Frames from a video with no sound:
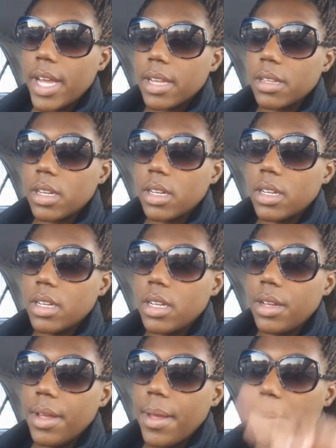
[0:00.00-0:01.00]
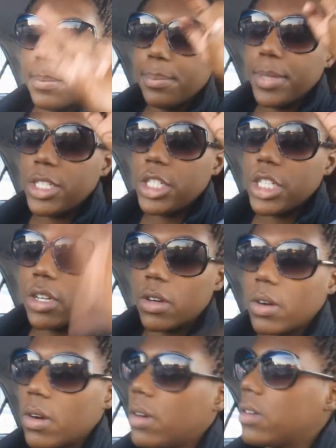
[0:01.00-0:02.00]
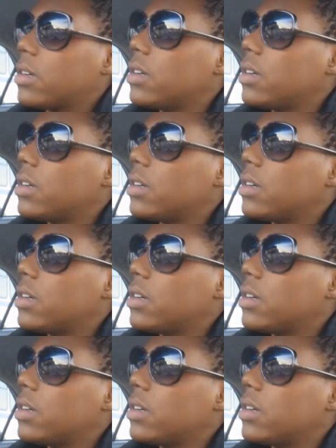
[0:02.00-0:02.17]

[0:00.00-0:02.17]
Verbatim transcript: like, itchy girl,